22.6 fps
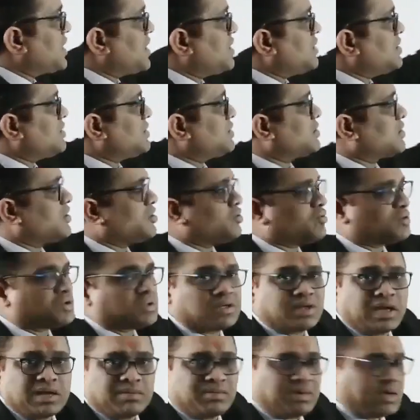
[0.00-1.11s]
can cure the
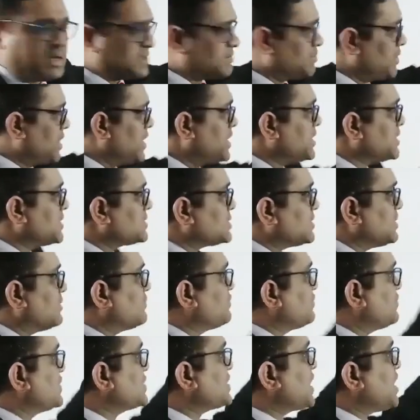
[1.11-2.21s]
diabetes mellitus if
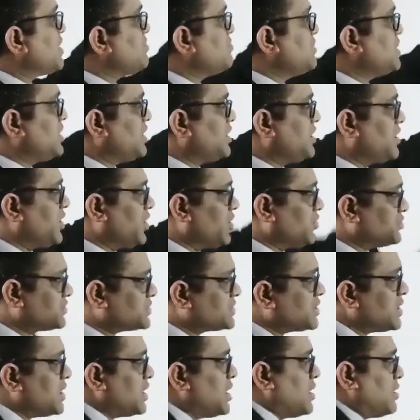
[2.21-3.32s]
it can be
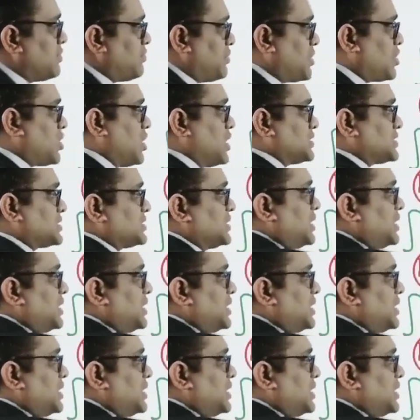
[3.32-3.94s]
induced, because